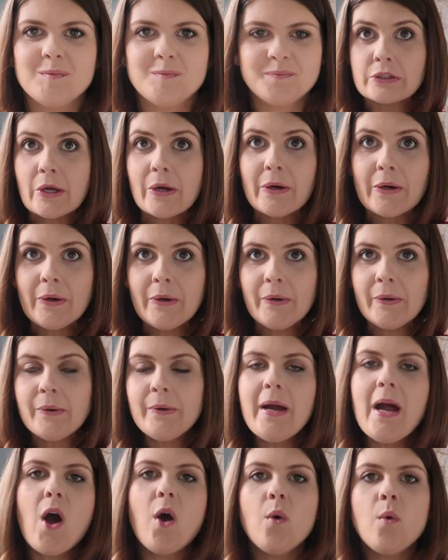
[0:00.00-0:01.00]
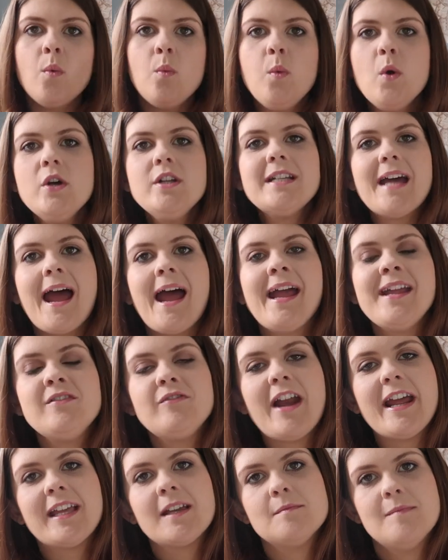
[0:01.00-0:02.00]
So, would I
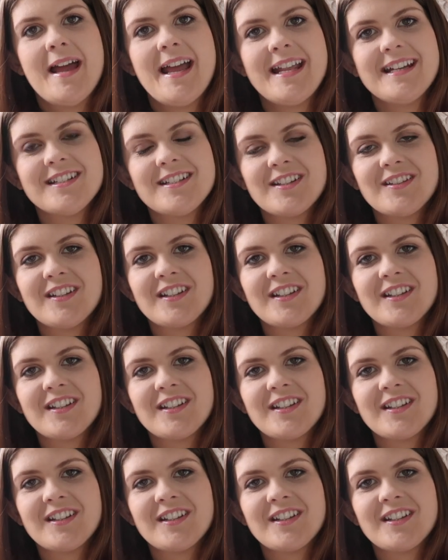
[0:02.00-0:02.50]
recommend